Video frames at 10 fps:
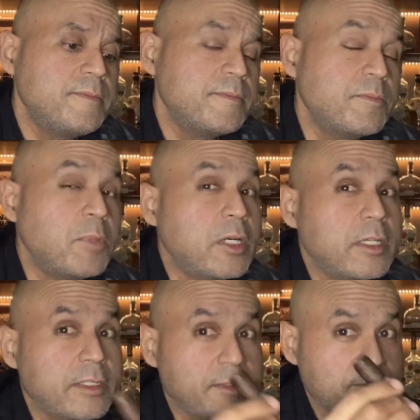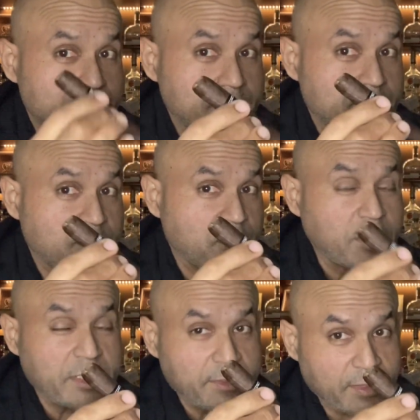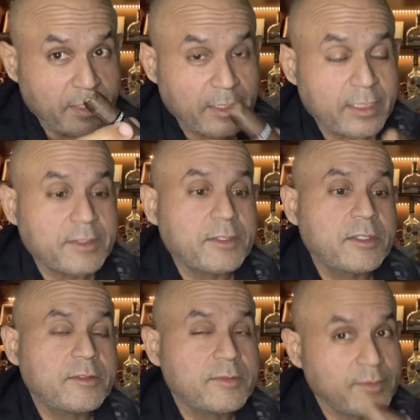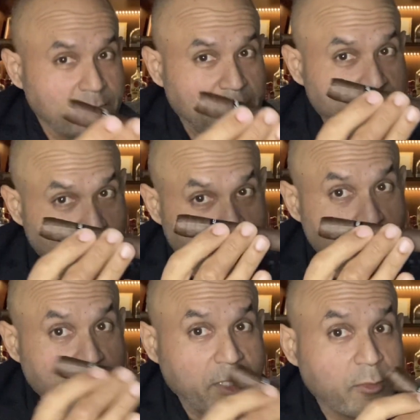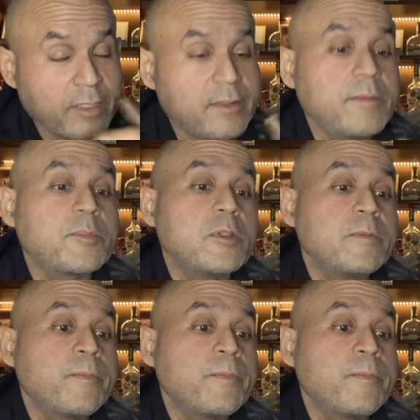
But certain cigars, this one could be a good example,